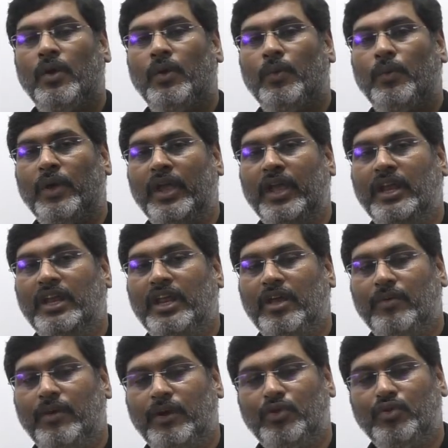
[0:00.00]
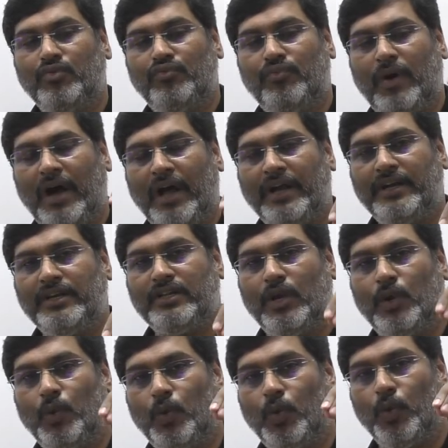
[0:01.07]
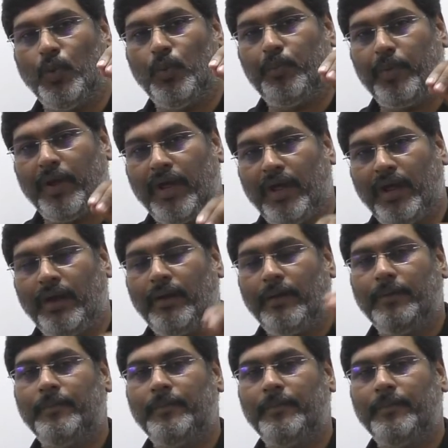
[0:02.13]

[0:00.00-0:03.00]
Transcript: Whenever you find the lone pair,